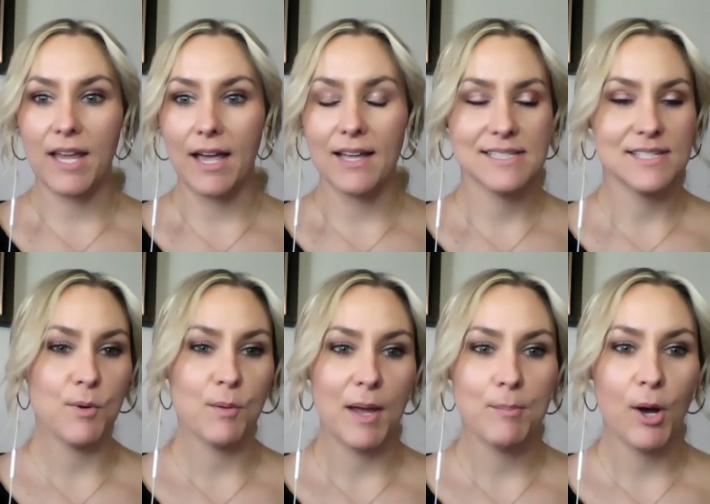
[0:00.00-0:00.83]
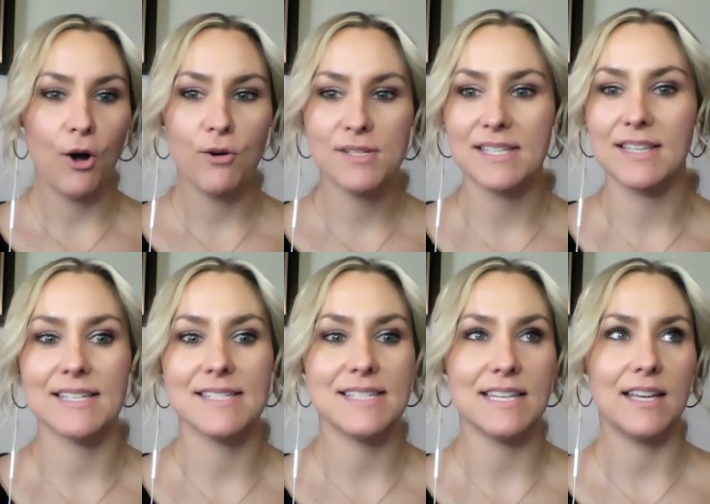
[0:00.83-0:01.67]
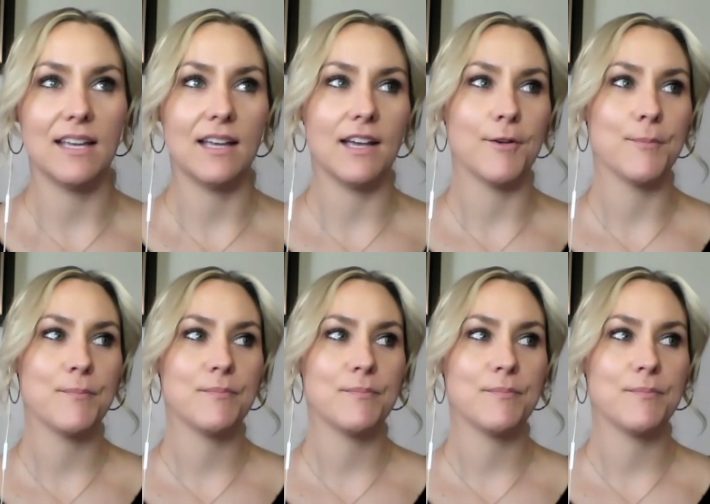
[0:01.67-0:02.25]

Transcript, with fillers: at some of my posts and they see